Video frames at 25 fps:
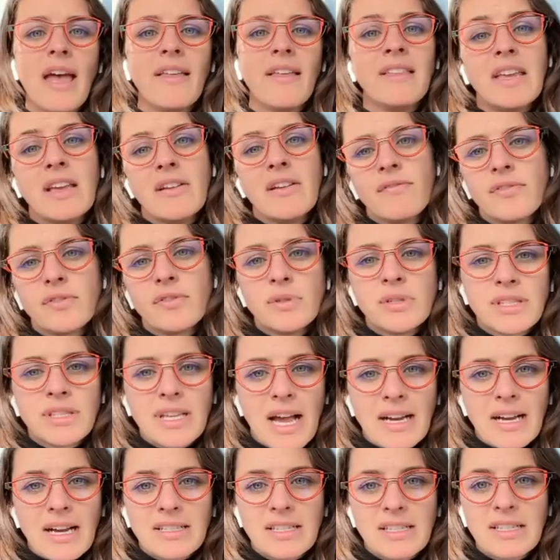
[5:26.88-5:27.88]
and the influence
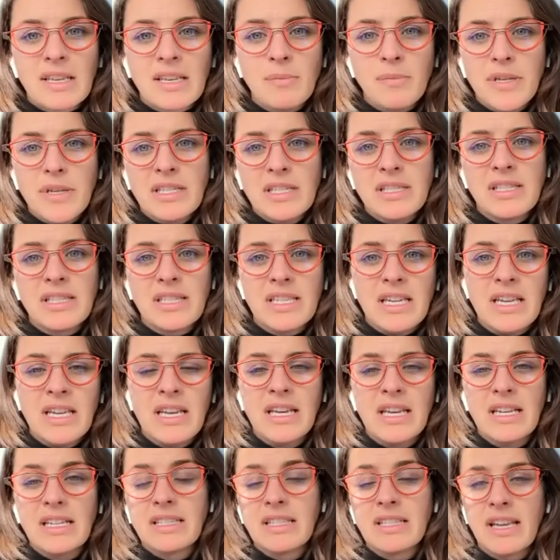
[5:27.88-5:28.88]
axis can be
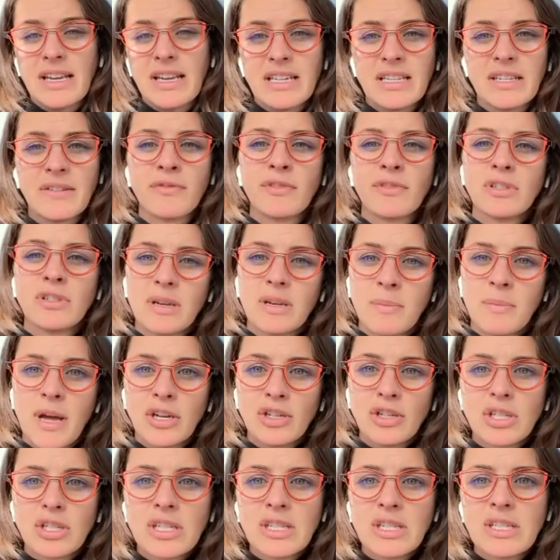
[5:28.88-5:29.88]
seen as like different
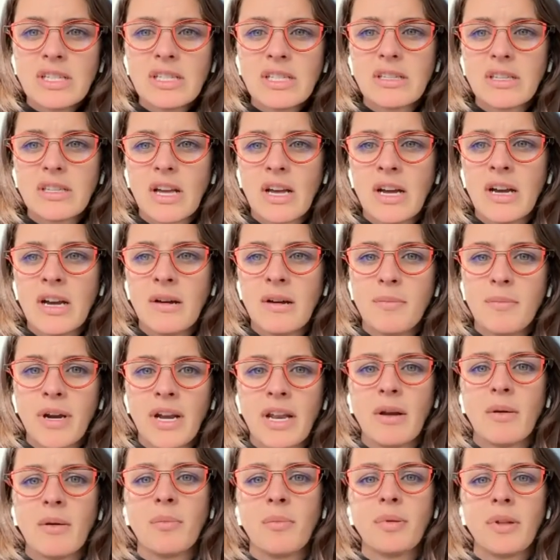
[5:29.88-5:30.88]
dimensions um, but
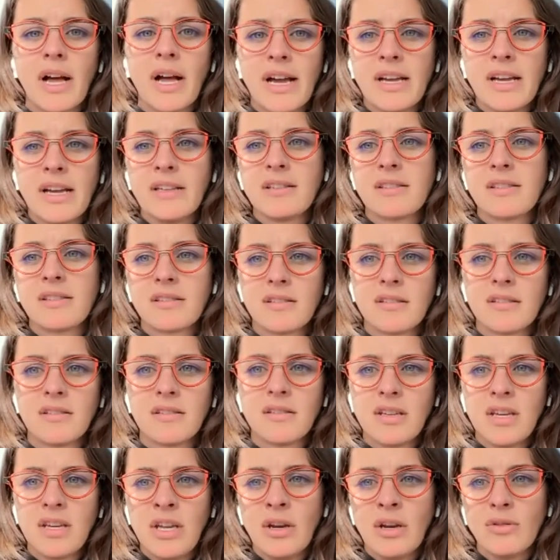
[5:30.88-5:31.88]
it applies
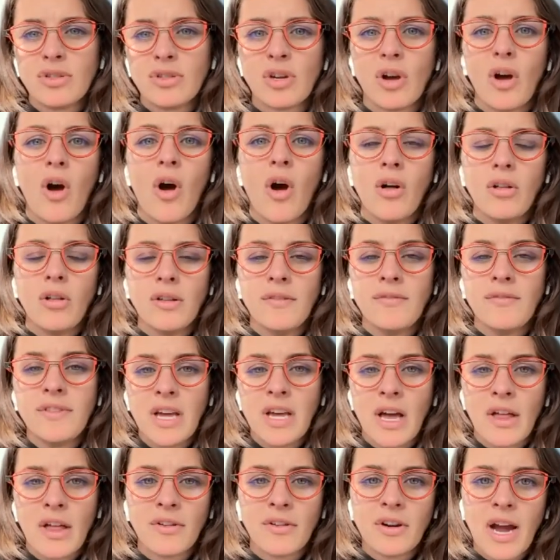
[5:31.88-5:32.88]
you know, to all of
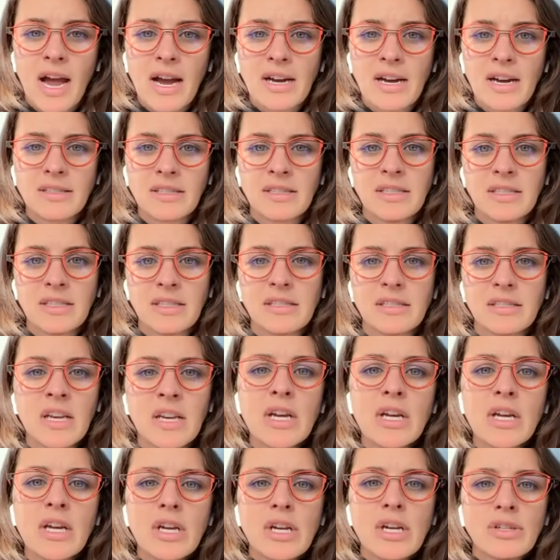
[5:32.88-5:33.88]
the other axes.
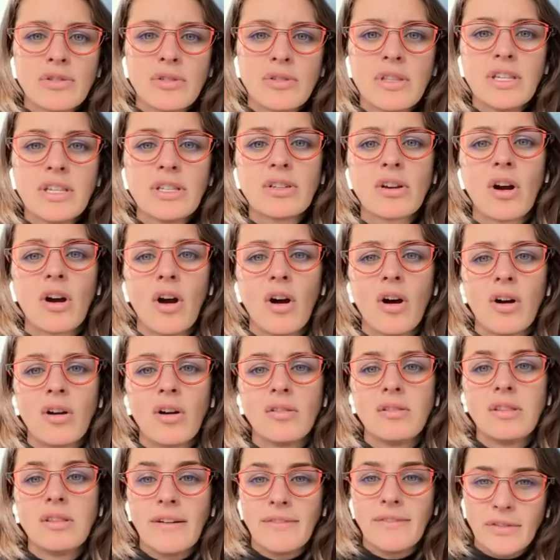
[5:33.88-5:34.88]
So these are
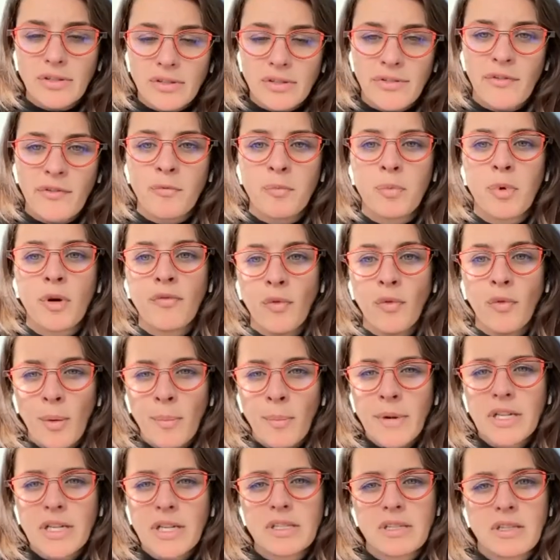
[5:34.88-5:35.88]
all levels of
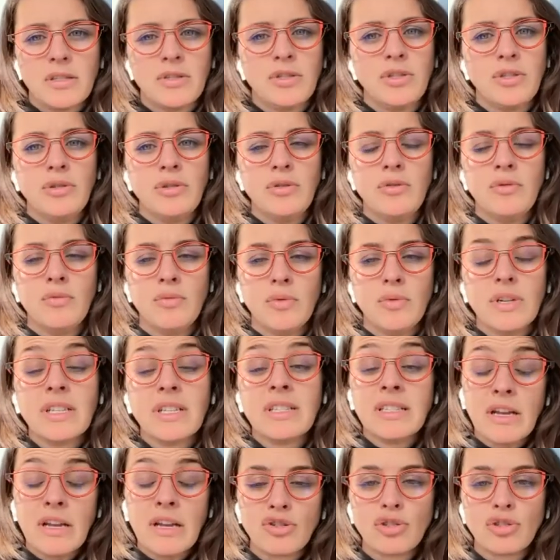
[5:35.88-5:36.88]
performance that you would
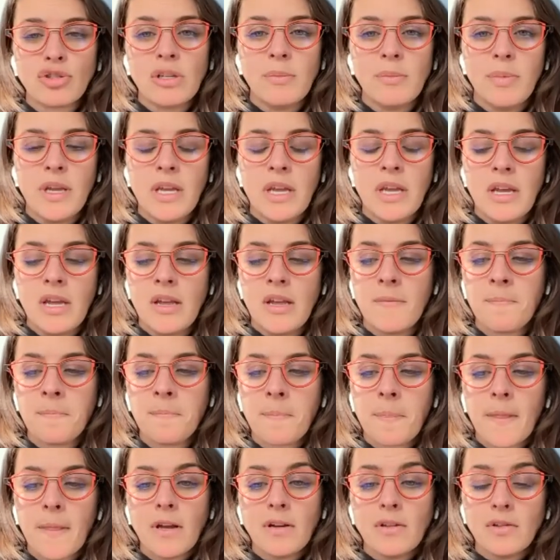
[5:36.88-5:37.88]
essentially be
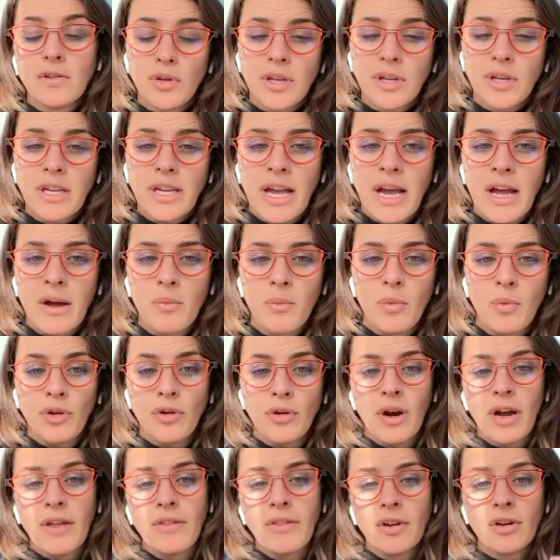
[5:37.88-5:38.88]
looking at when
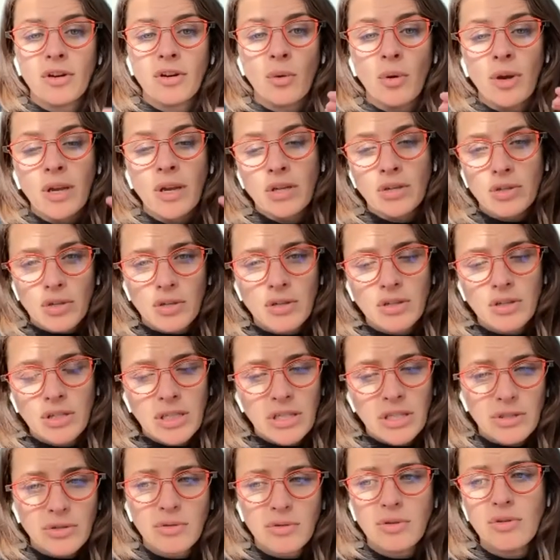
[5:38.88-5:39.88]
you're either going
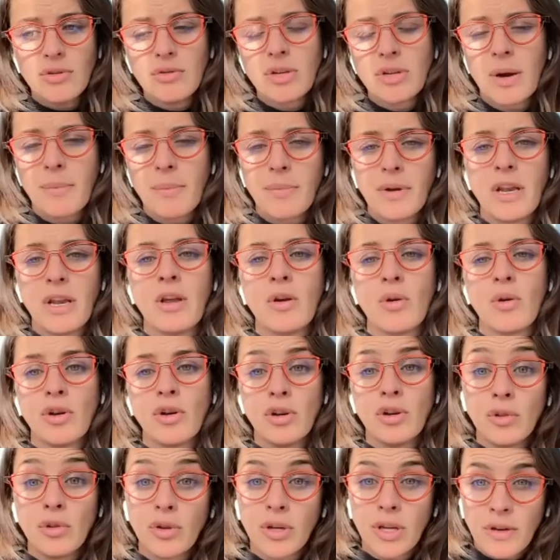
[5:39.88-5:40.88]
internally into a new company or
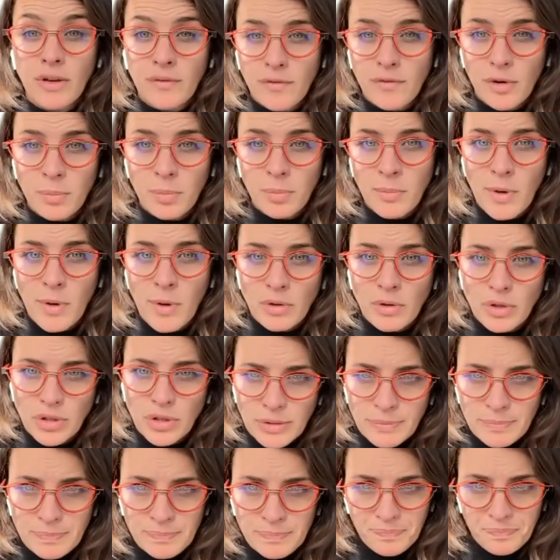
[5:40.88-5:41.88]
you're looking for
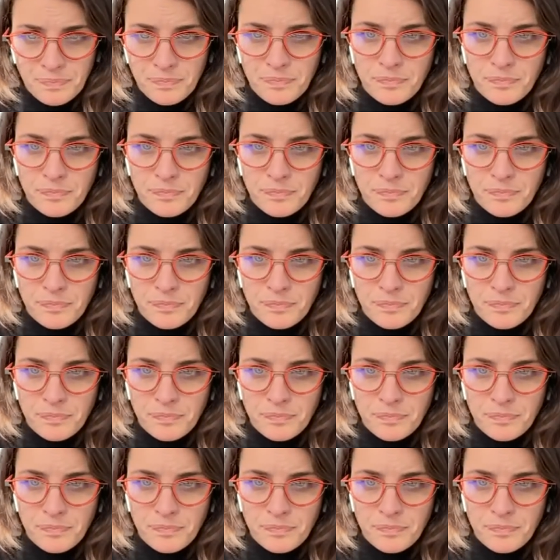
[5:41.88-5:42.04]
promotion.